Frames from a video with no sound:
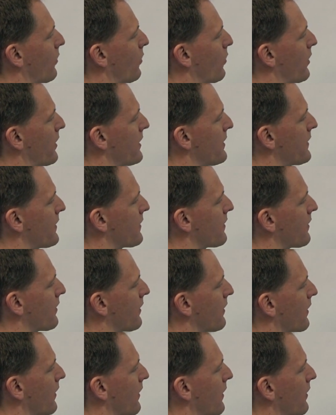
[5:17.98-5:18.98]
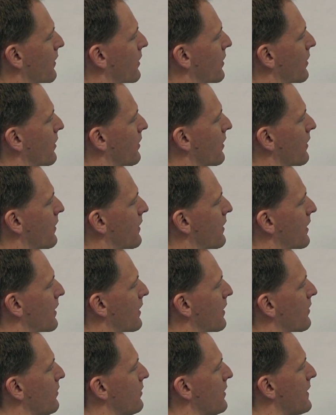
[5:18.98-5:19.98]
what is
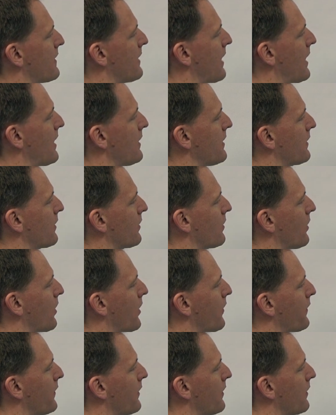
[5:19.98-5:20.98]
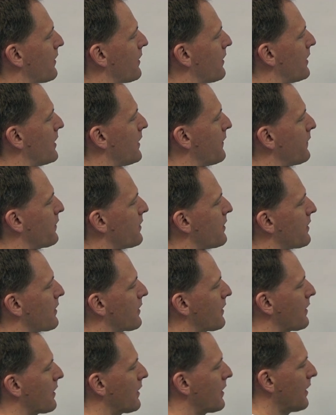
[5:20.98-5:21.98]
the result of a
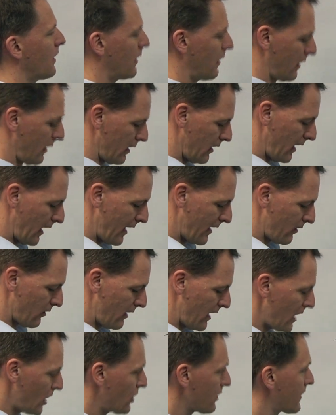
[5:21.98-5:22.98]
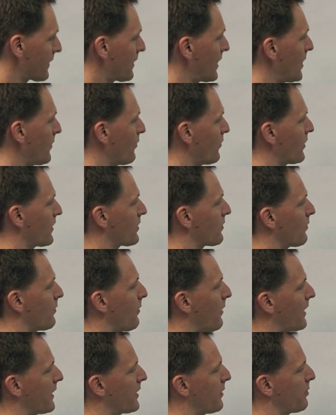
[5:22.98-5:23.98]
different isolation scheme with
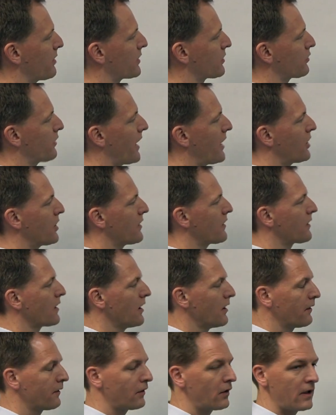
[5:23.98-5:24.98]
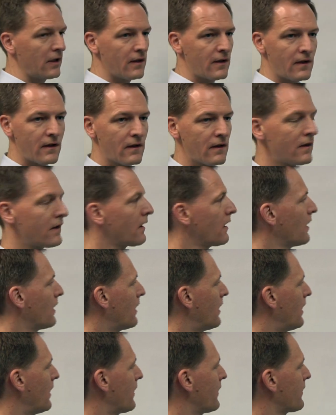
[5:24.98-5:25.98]
multiple trenches, for instance,
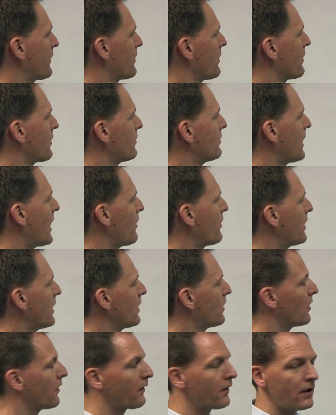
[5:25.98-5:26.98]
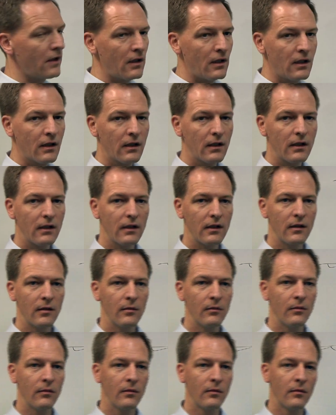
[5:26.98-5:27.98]
and grounding of the
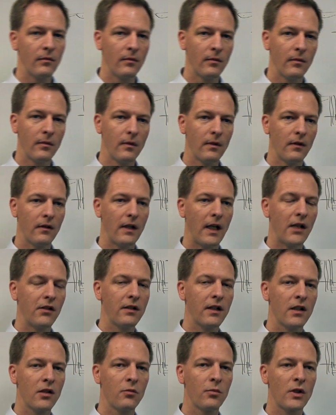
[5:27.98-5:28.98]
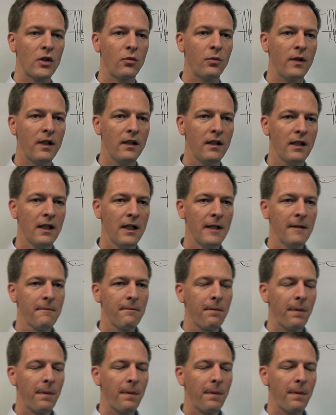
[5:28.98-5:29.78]
area in between.